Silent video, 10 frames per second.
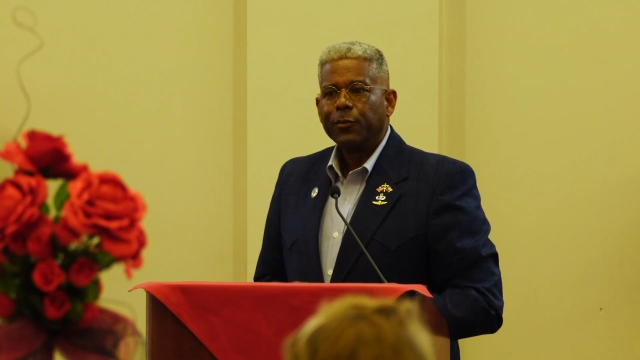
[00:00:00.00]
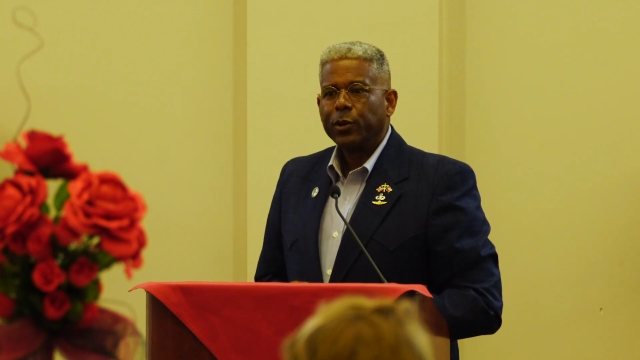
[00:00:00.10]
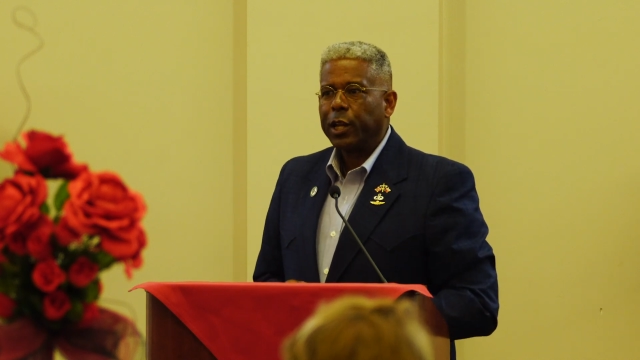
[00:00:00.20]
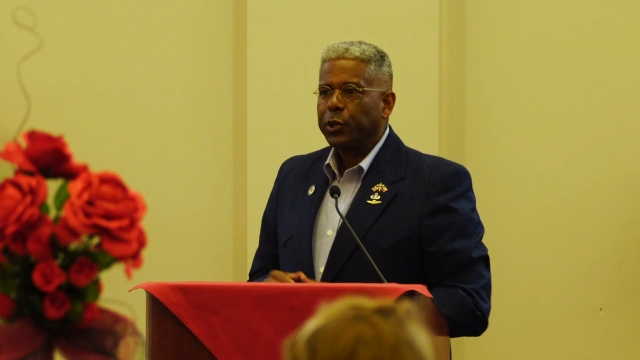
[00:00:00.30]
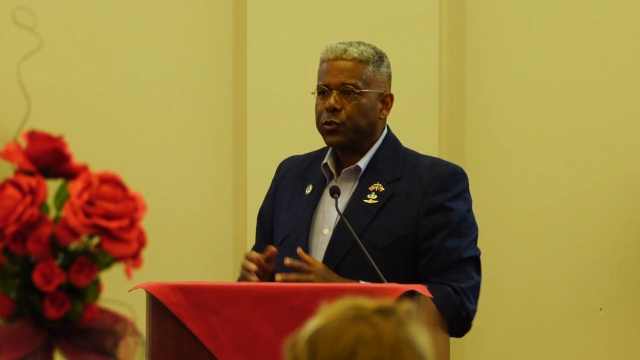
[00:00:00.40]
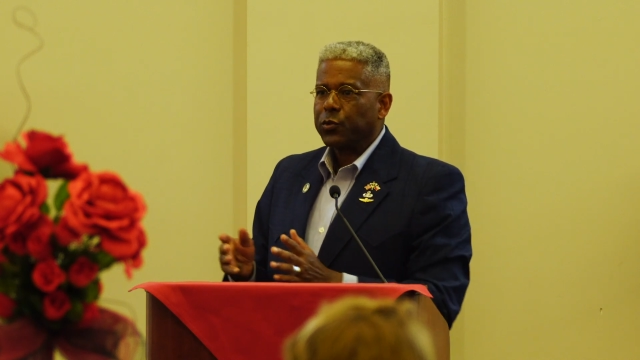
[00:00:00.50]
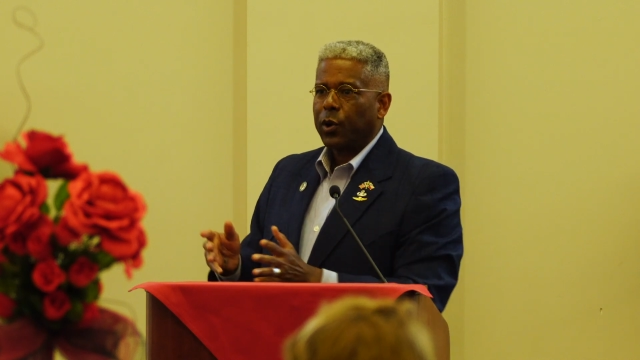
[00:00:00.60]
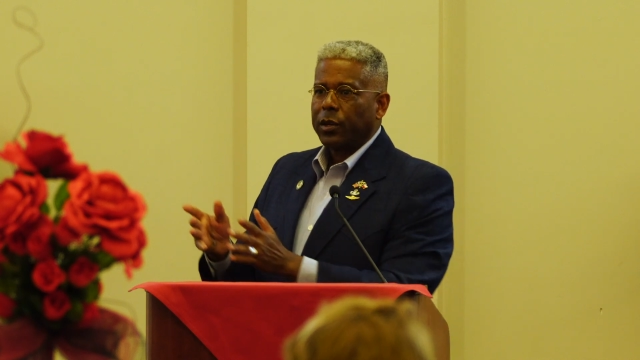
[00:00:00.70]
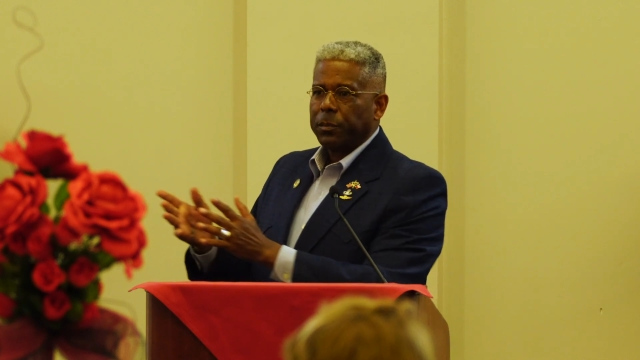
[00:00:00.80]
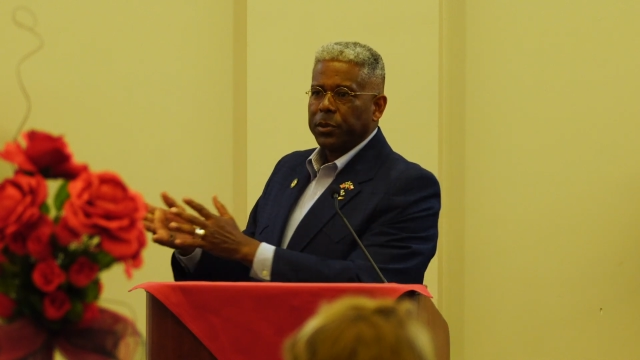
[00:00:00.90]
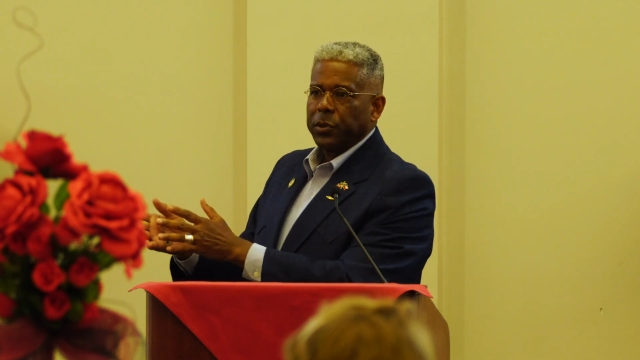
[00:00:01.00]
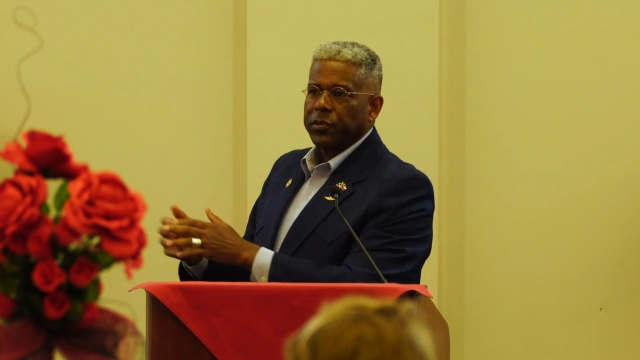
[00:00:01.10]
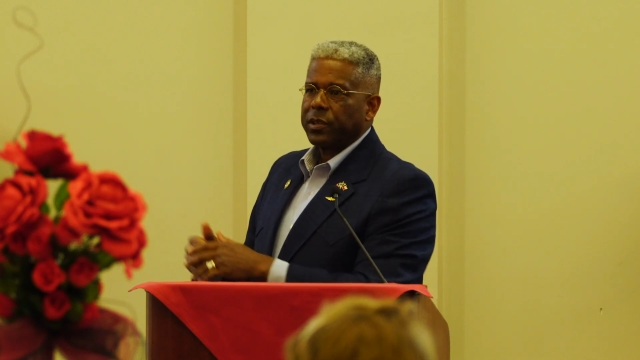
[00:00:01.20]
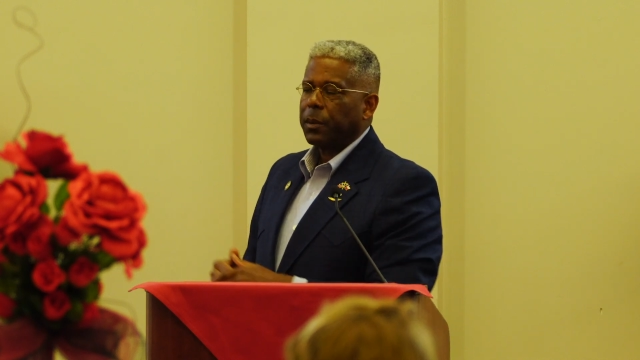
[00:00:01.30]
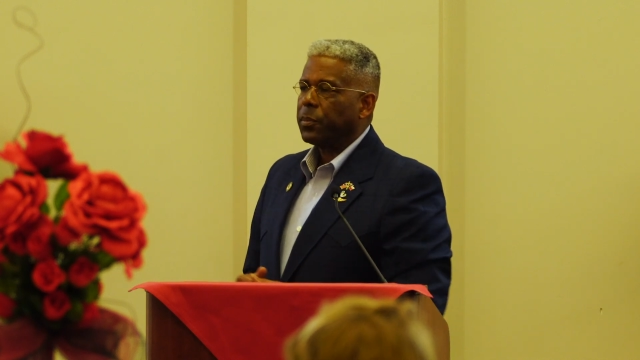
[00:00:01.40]
when they destroyed the
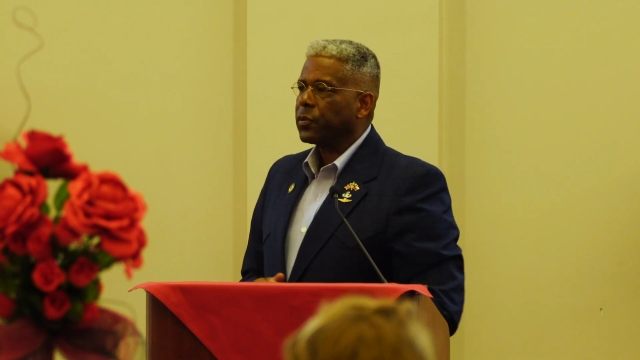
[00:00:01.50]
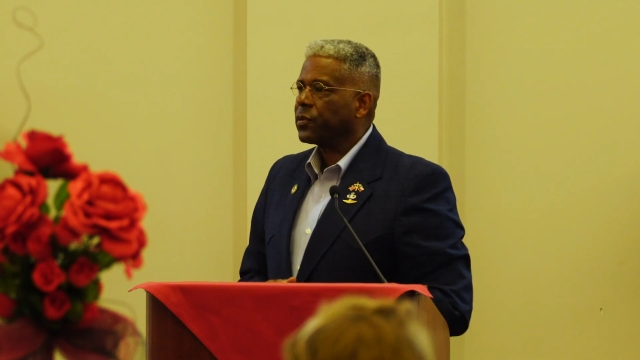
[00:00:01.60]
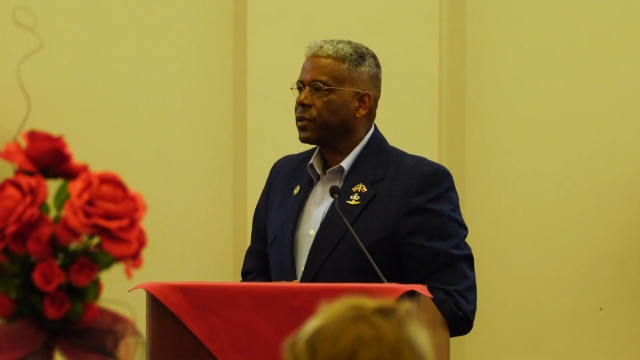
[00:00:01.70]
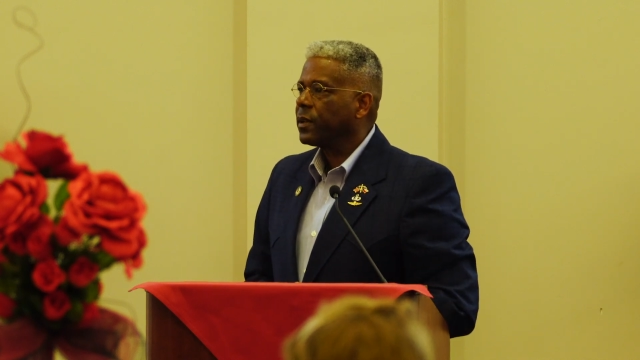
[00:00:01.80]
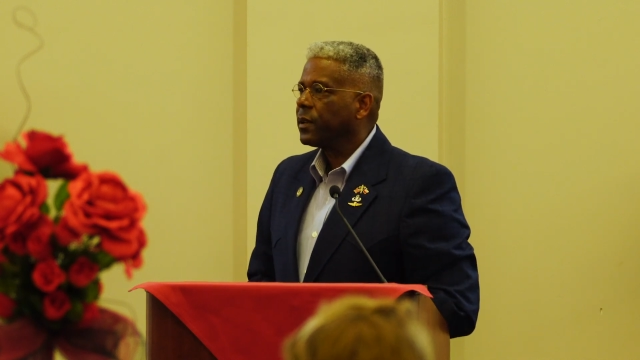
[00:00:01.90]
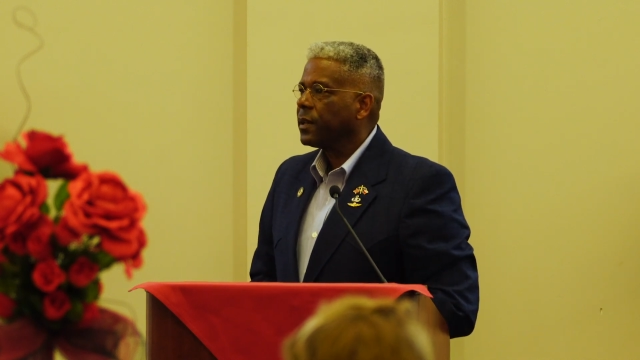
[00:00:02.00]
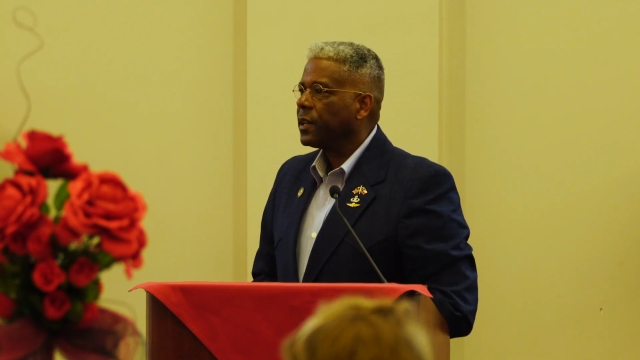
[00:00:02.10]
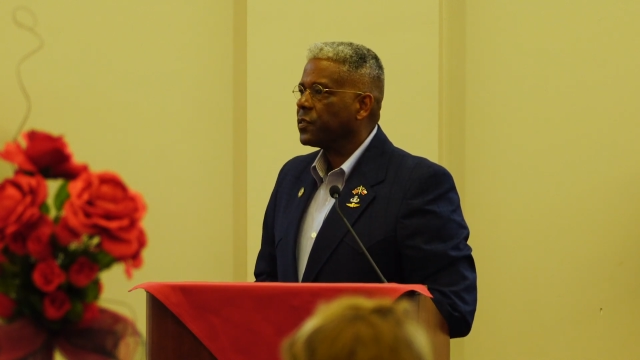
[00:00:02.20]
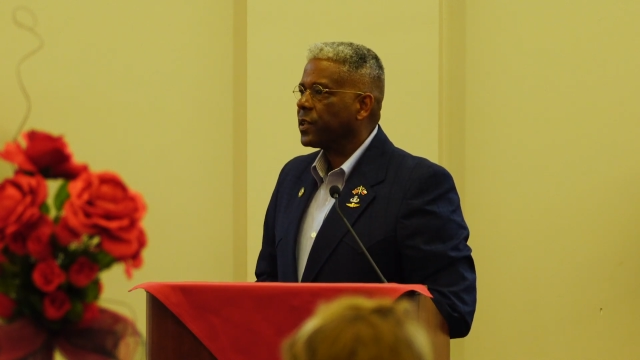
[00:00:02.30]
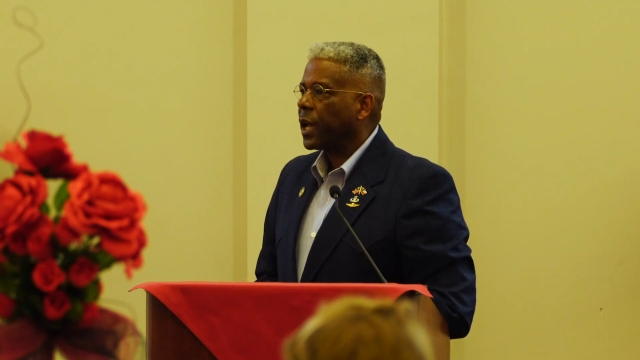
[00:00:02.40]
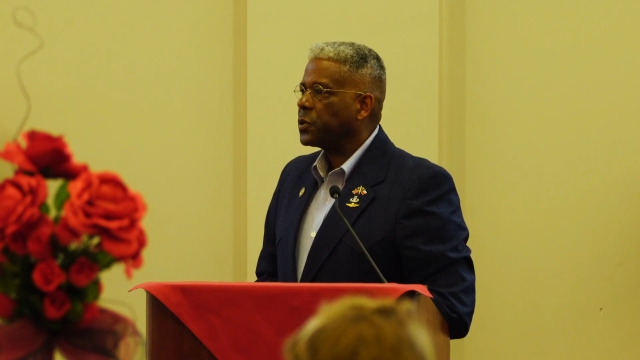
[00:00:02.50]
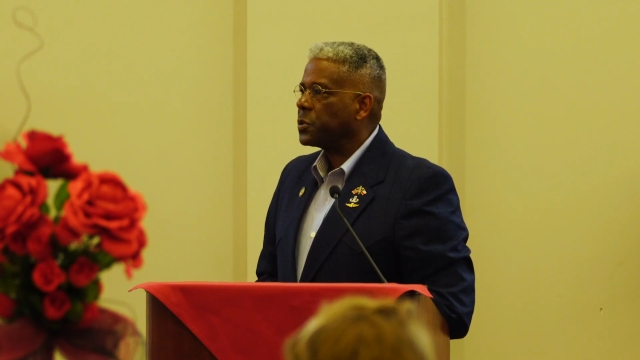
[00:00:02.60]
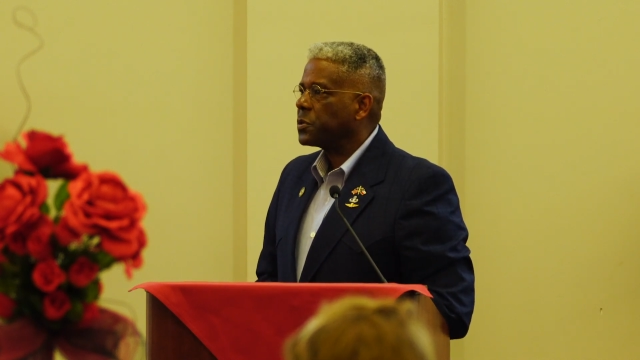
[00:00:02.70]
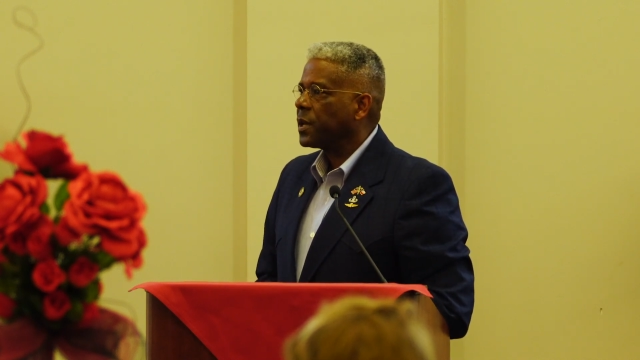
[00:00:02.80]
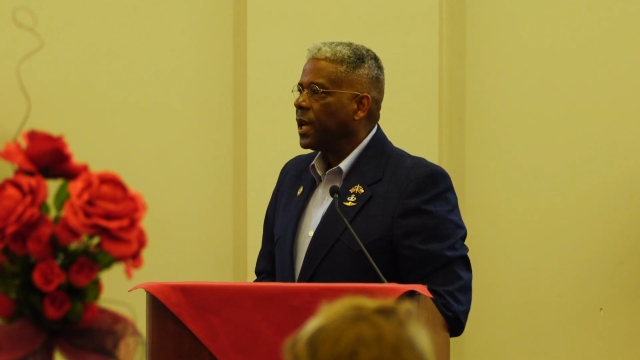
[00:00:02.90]
Buddhist temples and
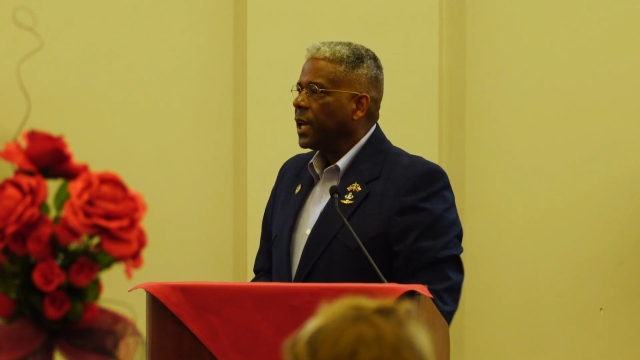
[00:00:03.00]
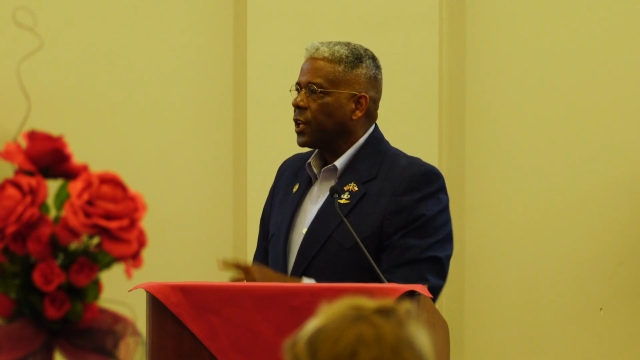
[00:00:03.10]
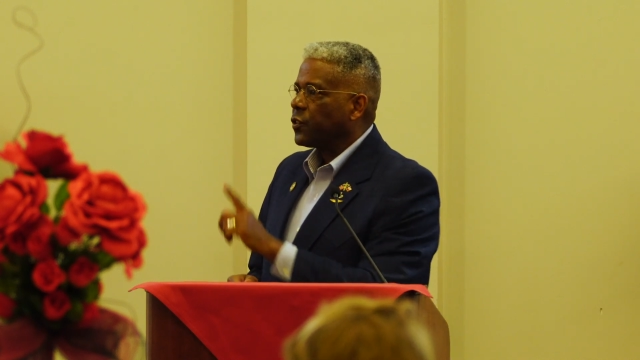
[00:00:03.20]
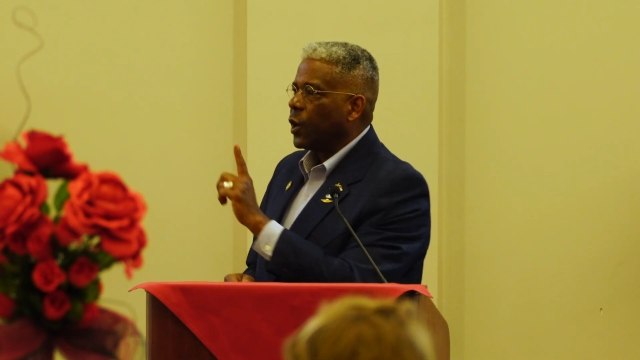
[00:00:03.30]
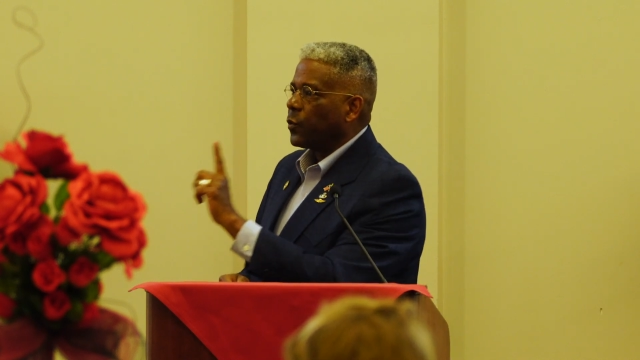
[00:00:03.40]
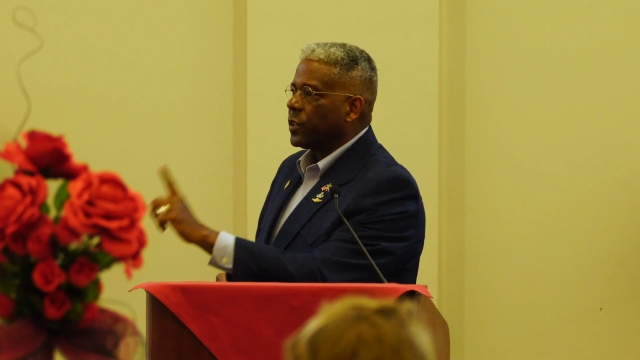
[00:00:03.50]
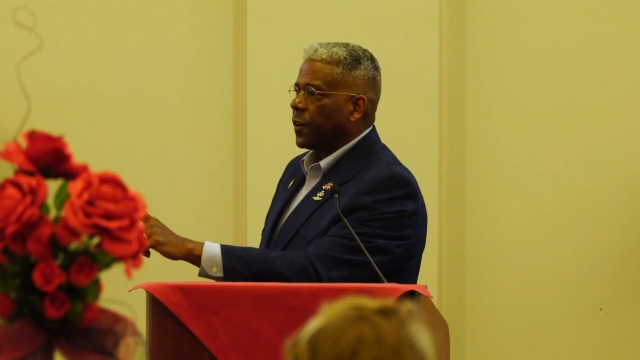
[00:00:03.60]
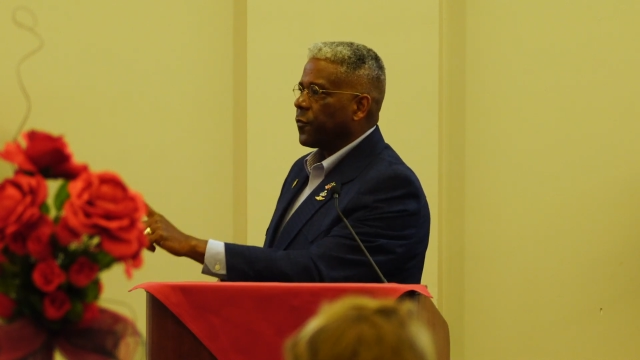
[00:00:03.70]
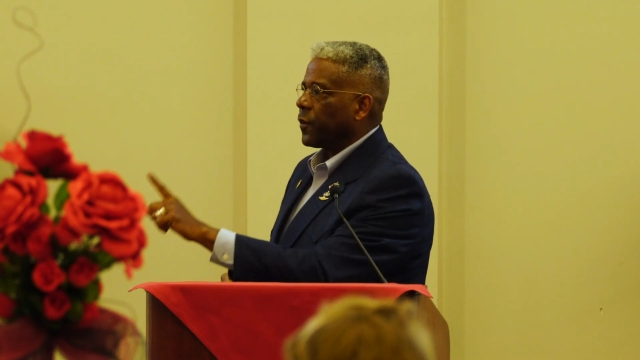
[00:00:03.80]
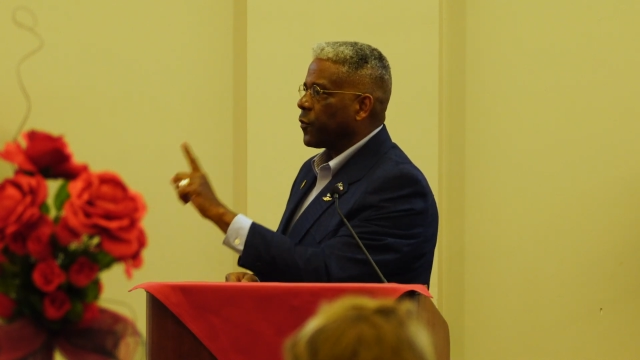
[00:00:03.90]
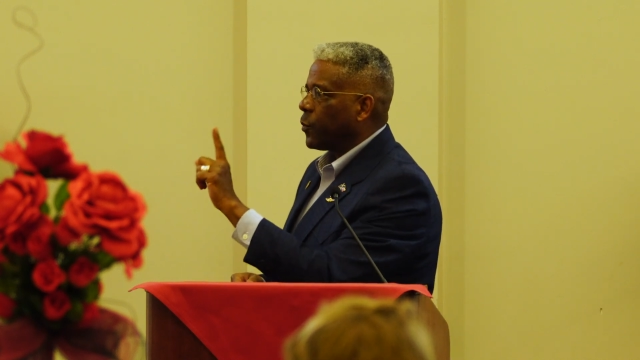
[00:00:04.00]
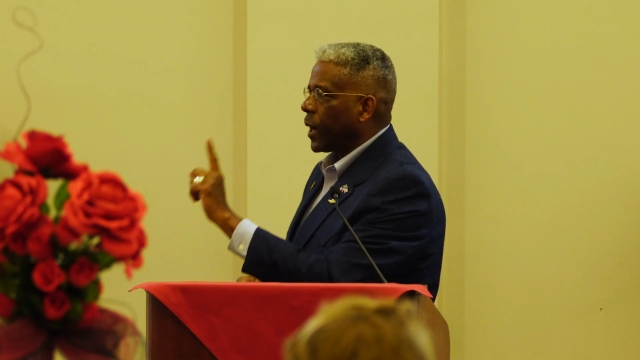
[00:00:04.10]
statues. It is no different from